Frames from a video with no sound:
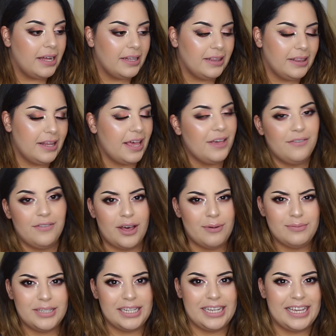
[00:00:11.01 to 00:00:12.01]
life
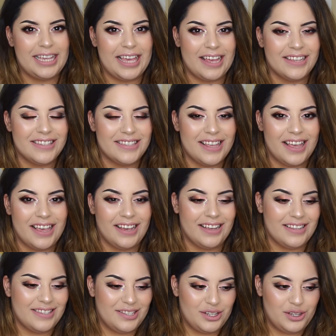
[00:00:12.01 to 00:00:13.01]
update, I guess,
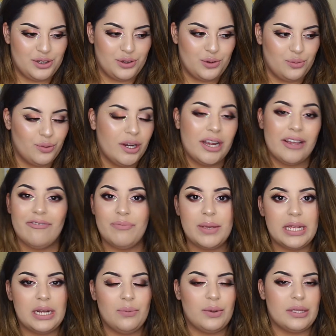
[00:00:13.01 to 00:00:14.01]
as to where I've
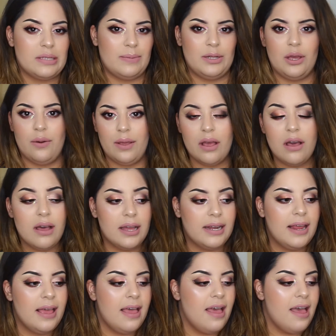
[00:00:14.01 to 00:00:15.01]
been, what's been going on.